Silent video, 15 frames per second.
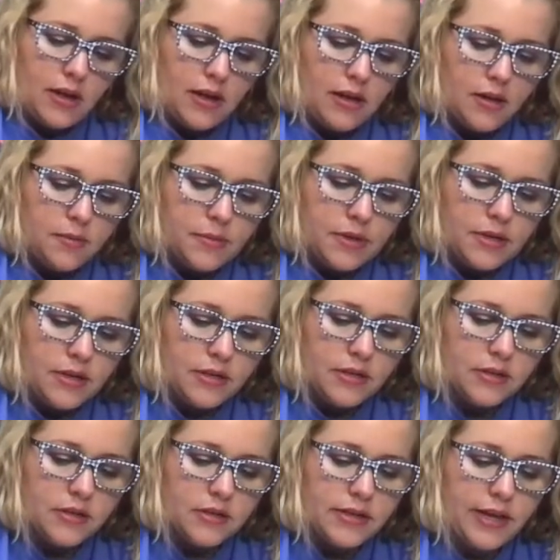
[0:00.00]
Um,
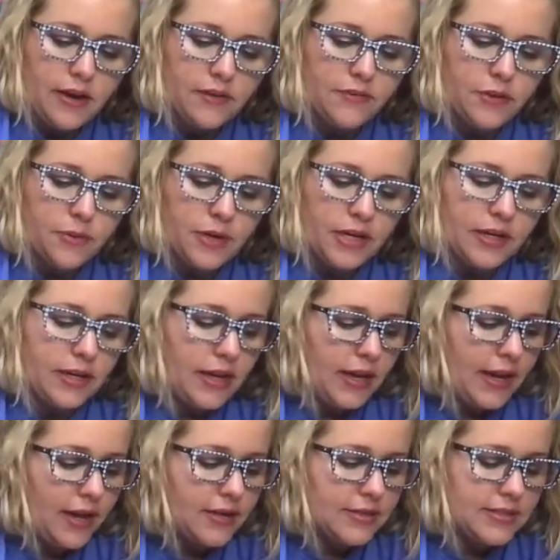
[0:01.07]
now, if you were going to
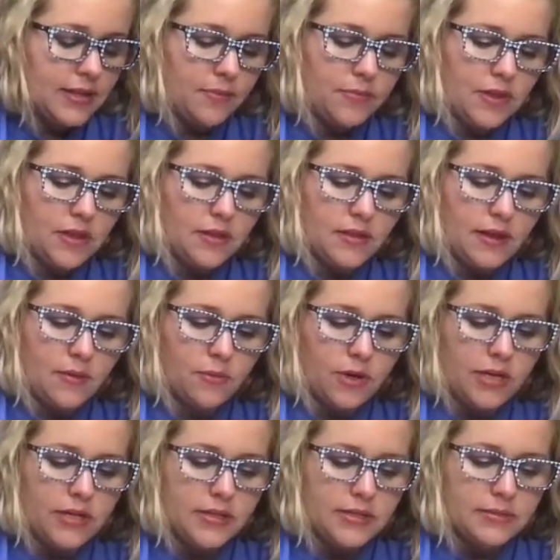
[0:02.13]
cut out something that
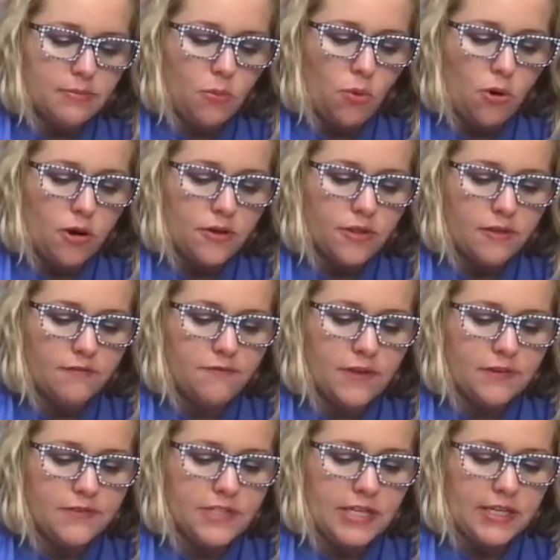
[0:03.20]
was more than
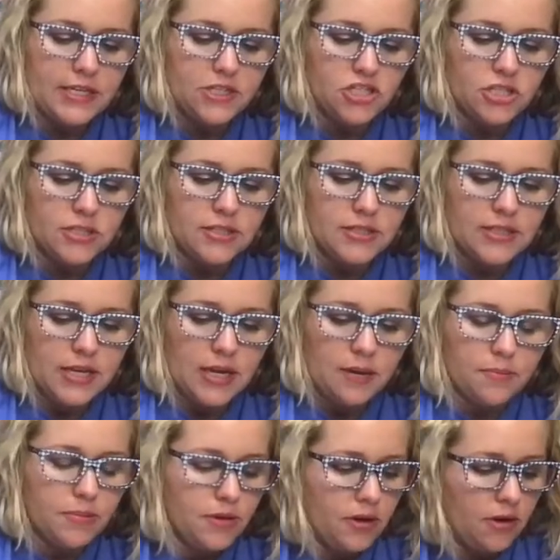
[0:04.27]
15 inches
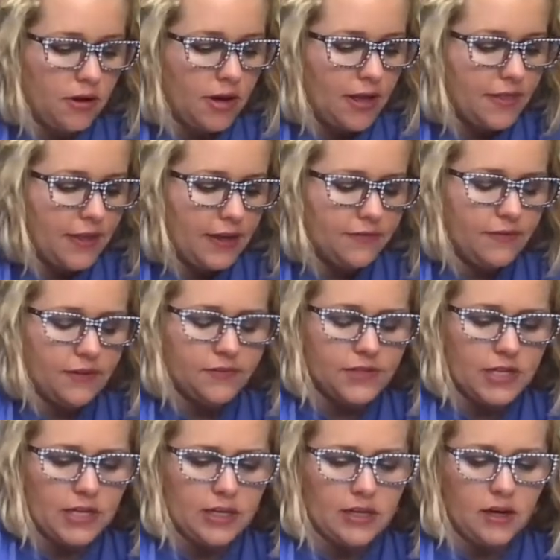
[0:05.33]
deep, on, I think
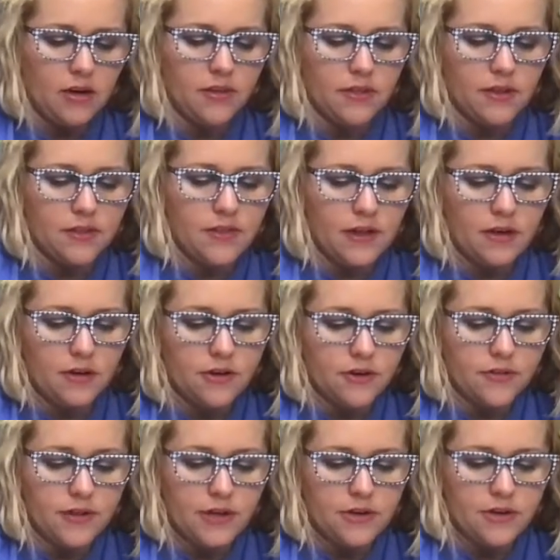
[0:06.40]
15 on the
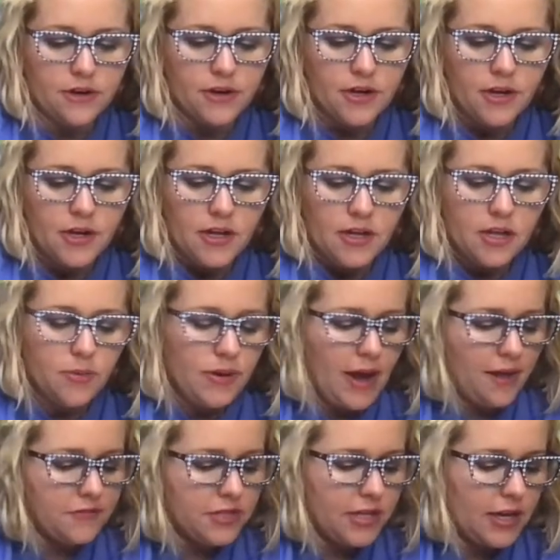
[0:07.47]
th- Thunder, you would
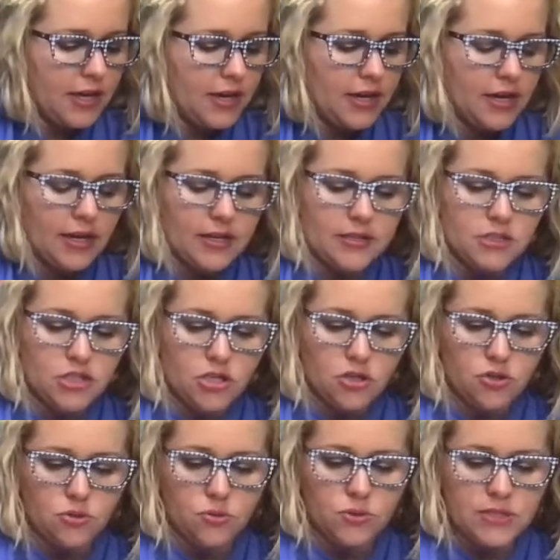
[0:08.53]
have to cut it
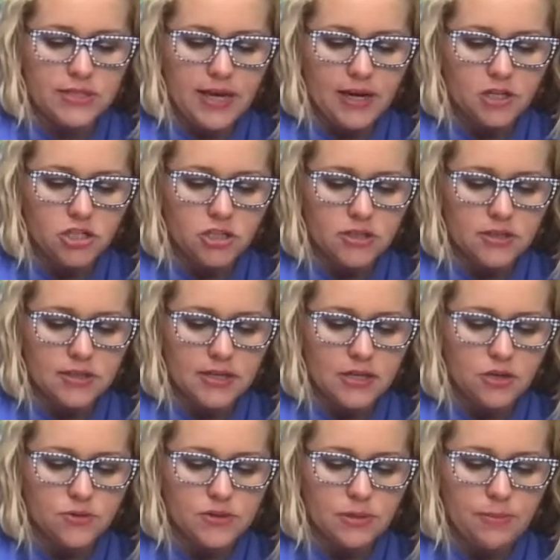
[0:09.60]
into sections
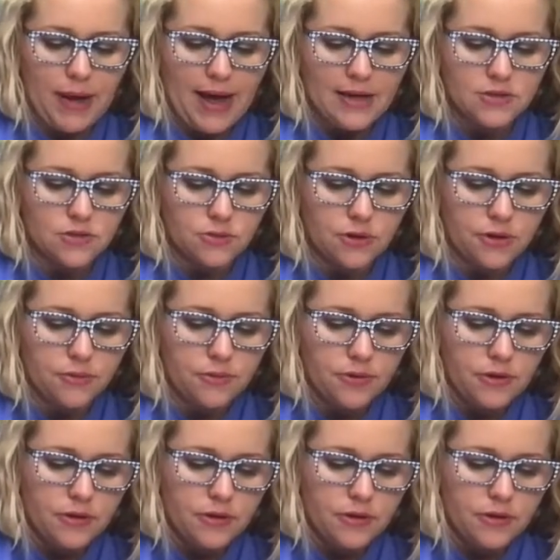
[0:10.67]
and use the pass through.